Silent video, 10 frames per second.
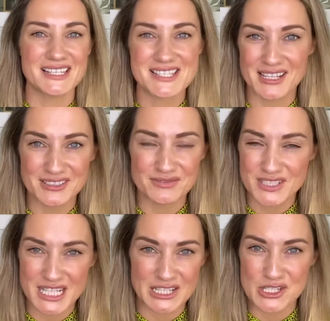sound
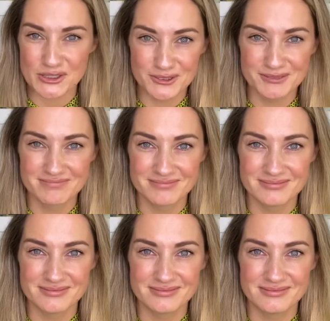invitational?
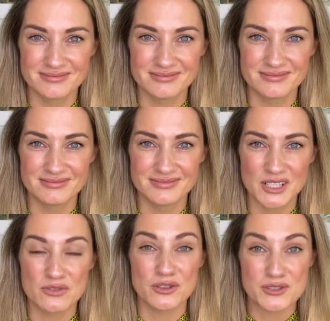
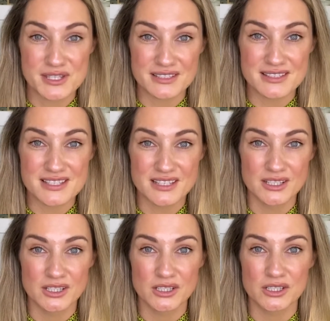Versus,
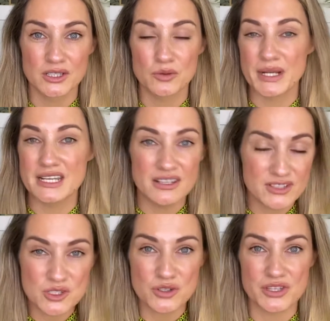we never
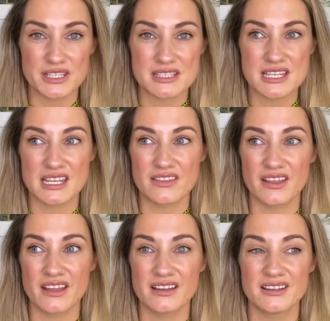do things
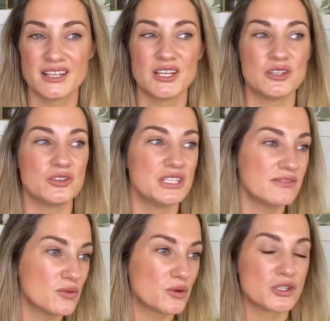together. You never
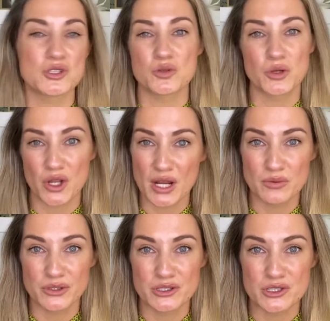want to do what I
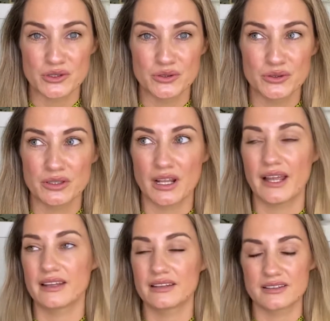want to do.
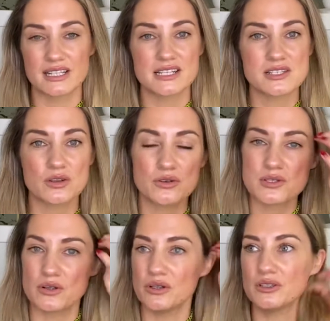Like, the list goes
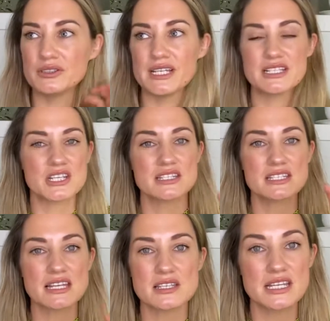on.
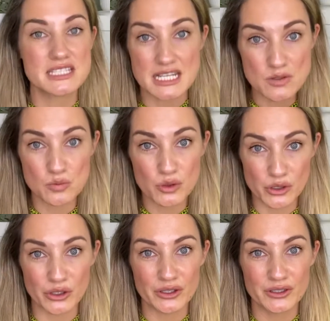It doesn't
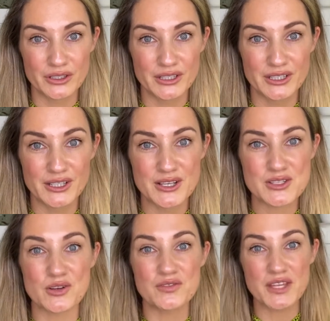work. So
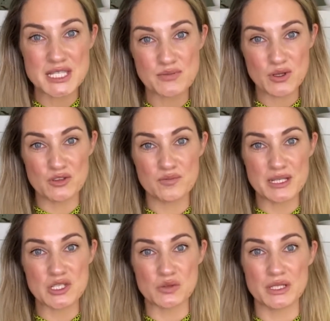if that's what you've been
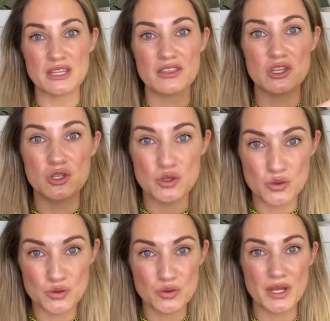doing, the
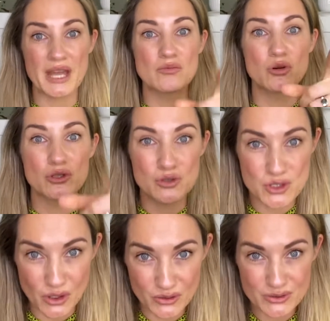you and what you
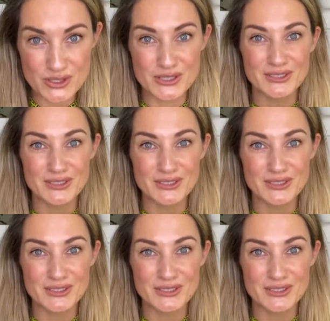don't,